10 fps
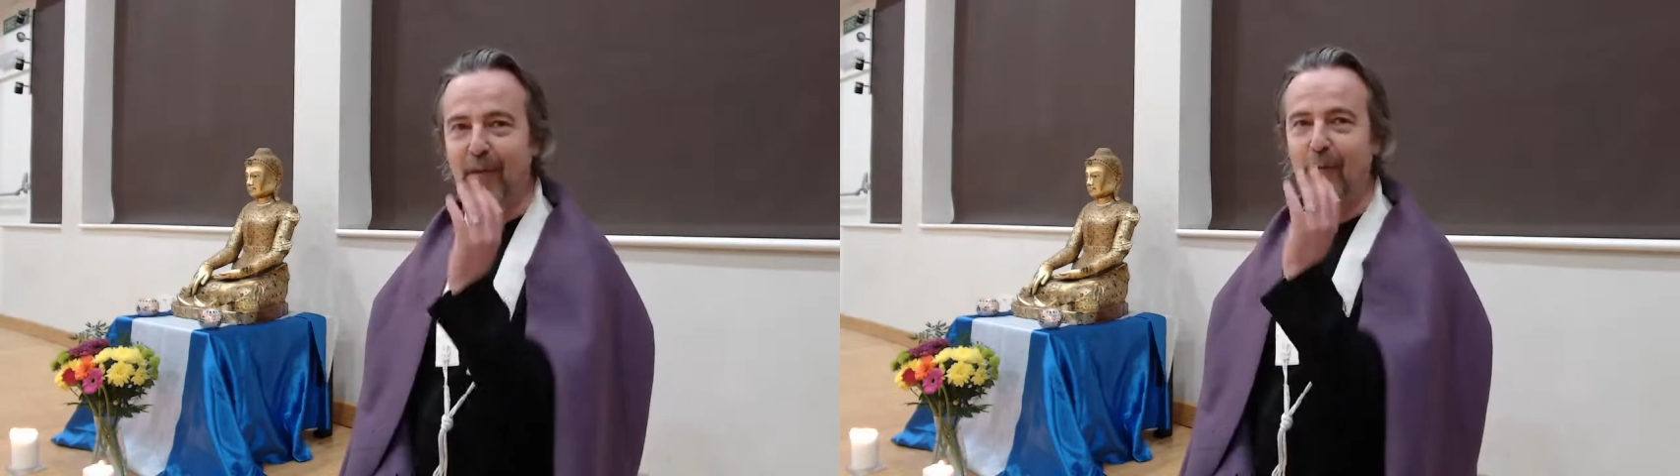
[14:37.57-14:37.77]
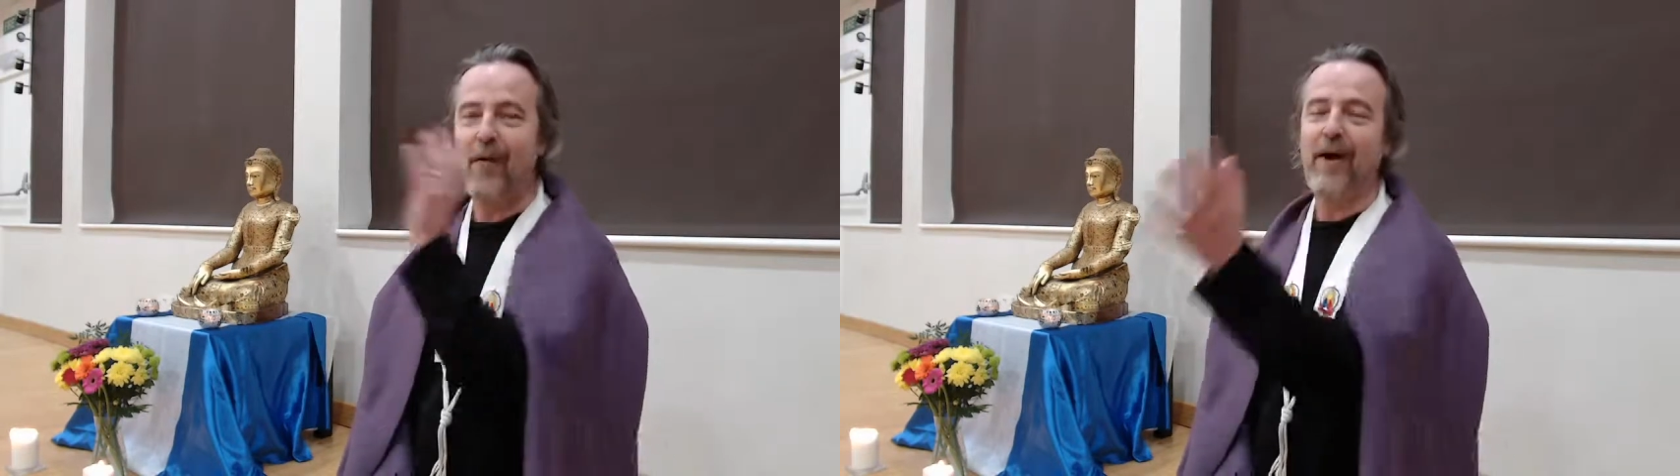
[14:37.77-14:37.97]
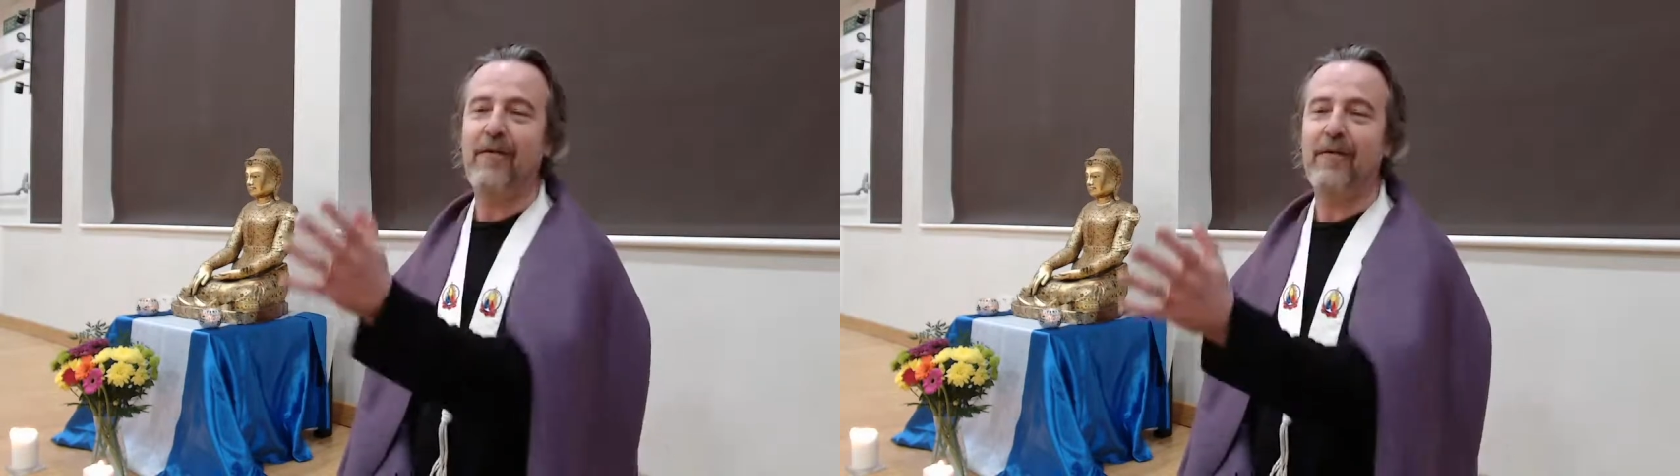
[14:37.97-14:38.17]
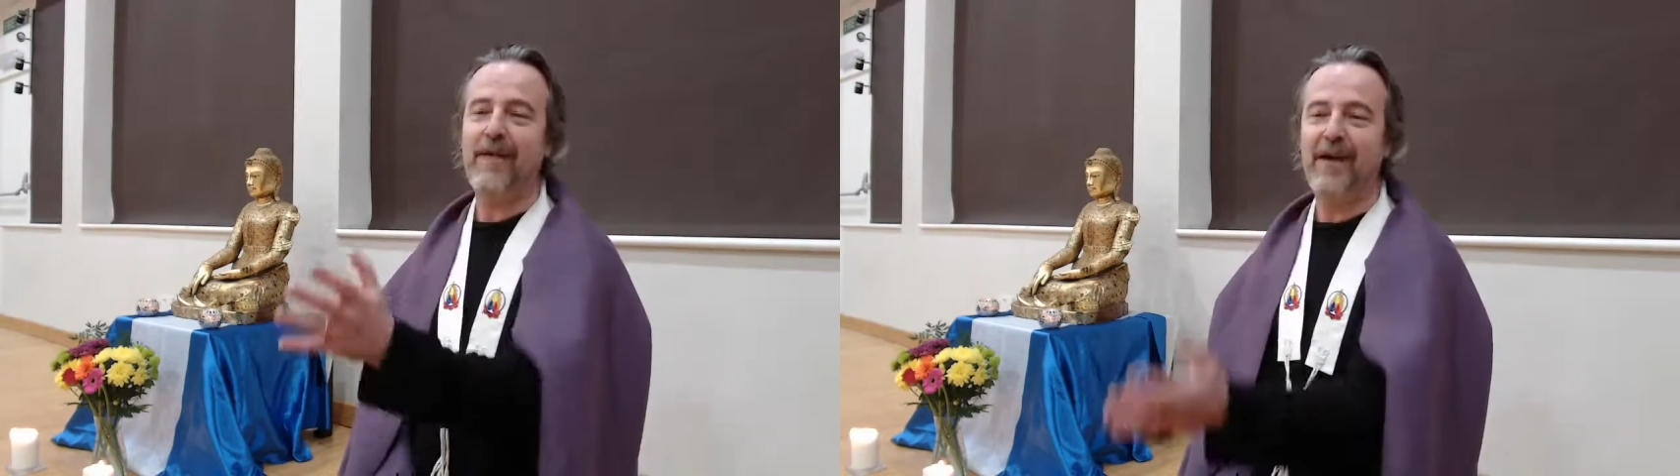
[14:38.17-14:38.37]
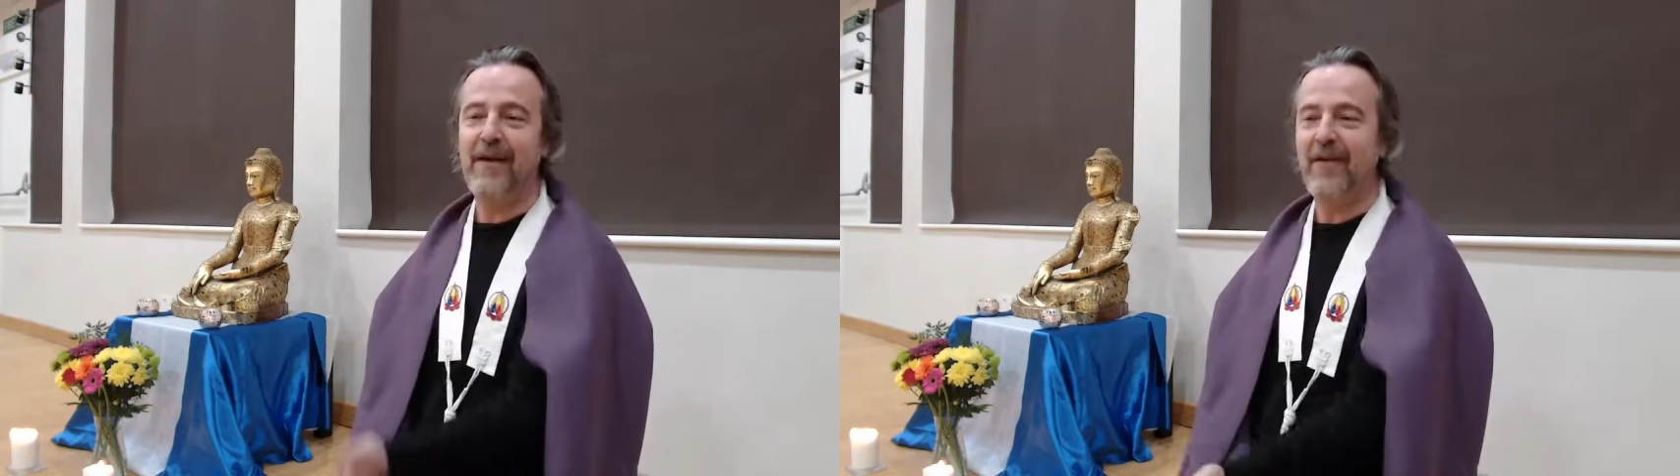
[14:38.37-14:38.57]
walk over the
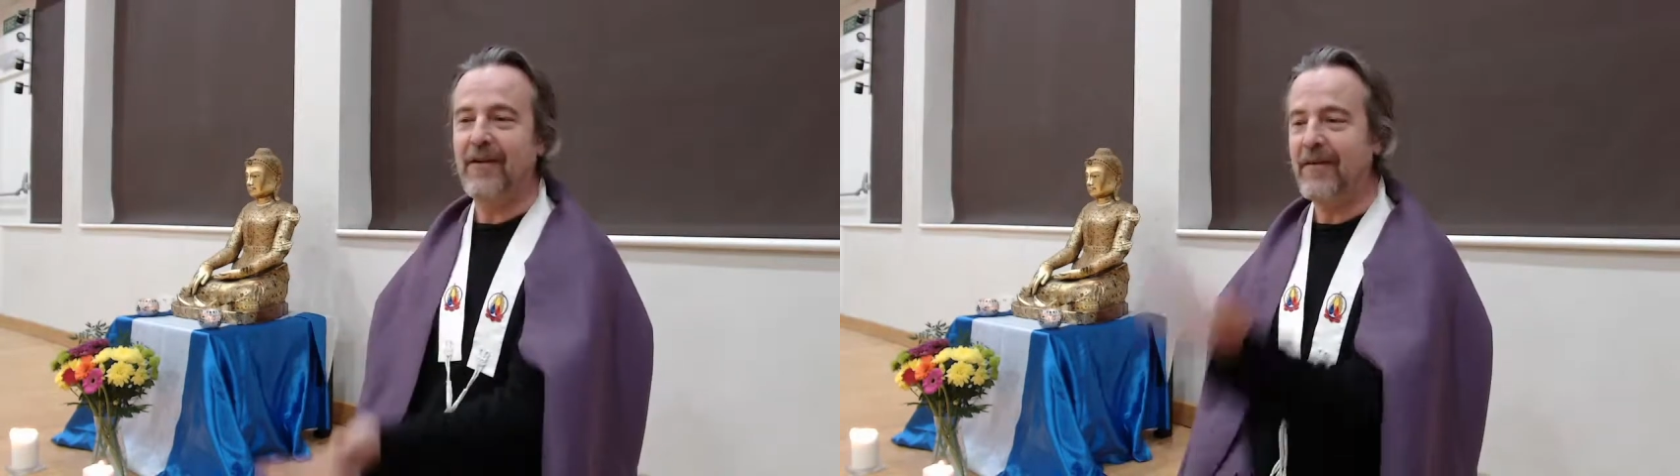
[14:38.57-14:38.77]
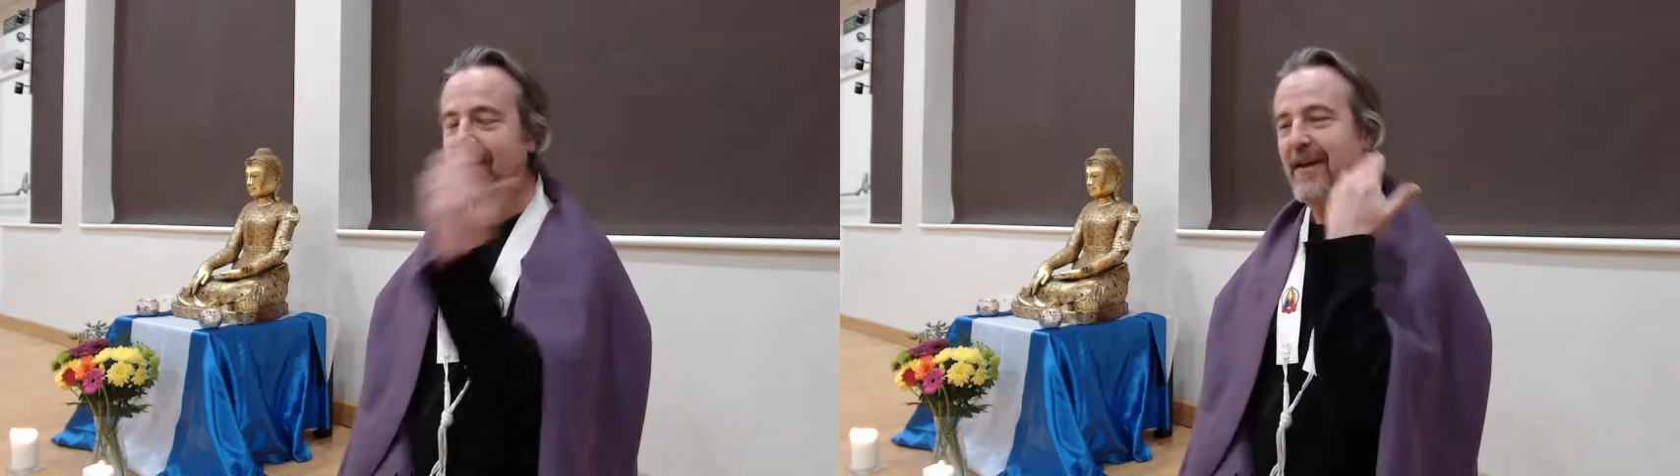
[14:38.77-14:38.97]
hill and,